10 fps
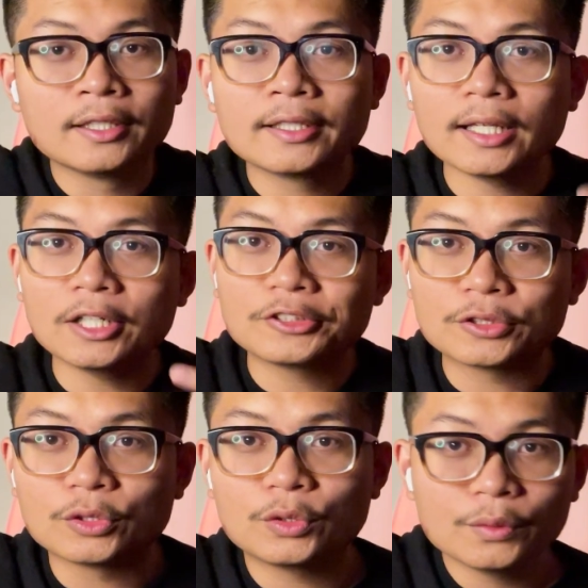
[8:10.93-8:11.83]
And I'll try
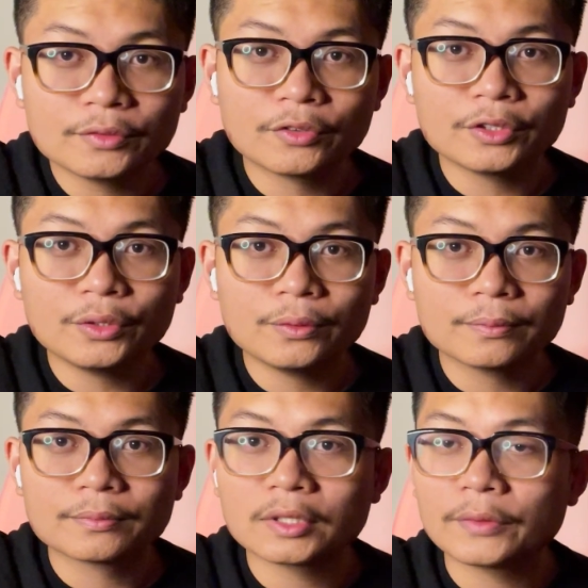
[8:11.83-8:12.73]
to do it for you.
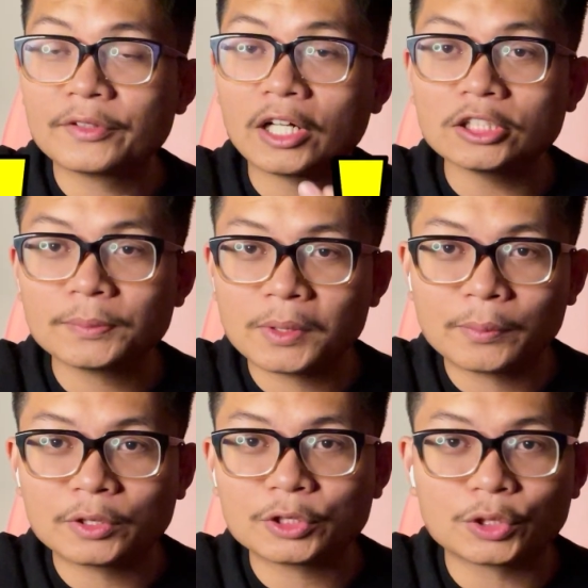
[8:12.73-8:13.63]
And I'll also be able
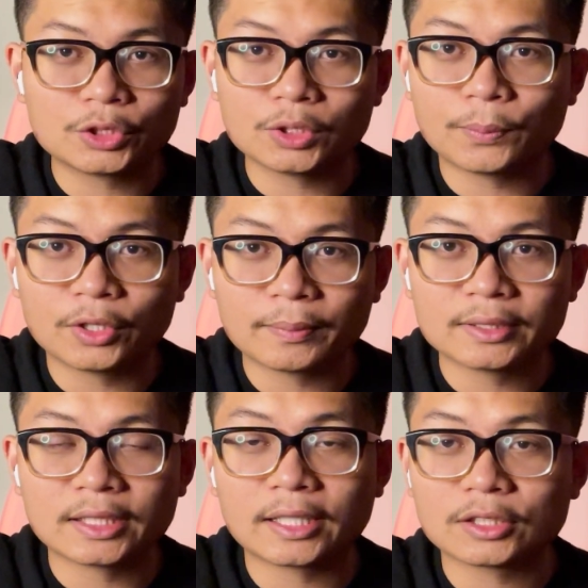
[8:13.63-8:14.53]
to show your support by
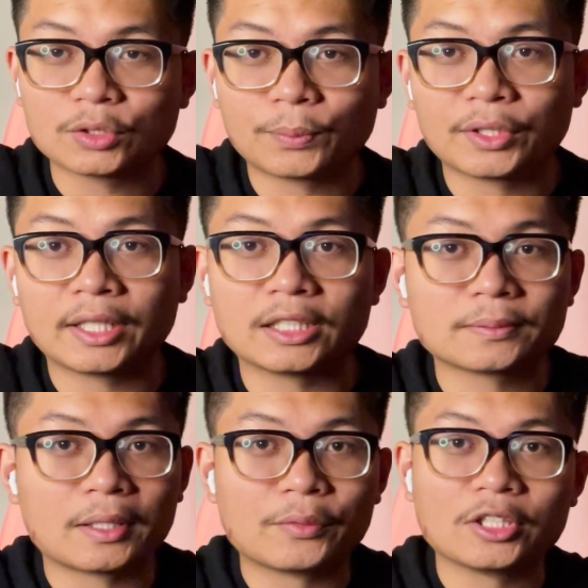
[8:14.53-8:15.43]
sending a super thanks
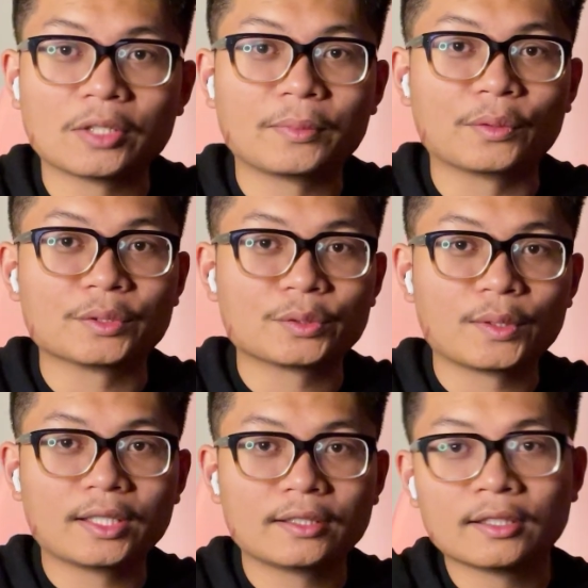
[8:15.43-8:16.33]
my way down below as
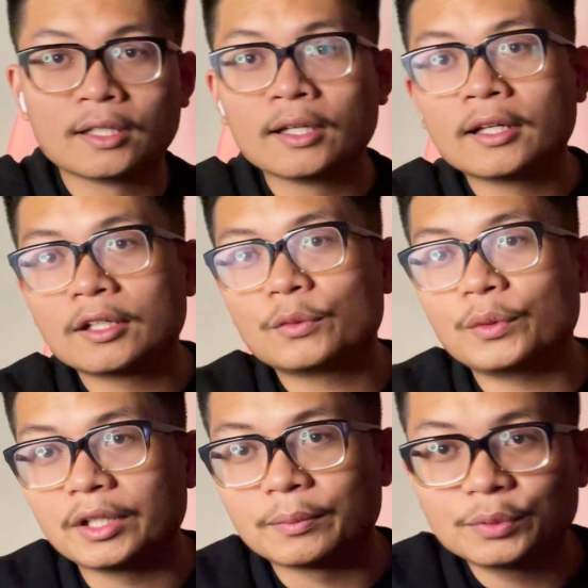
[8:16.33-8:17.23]
well.
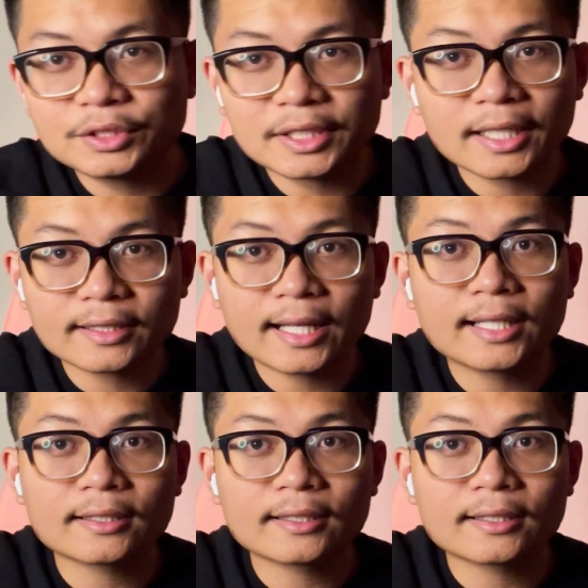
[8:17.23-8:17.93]
Really appreciate that.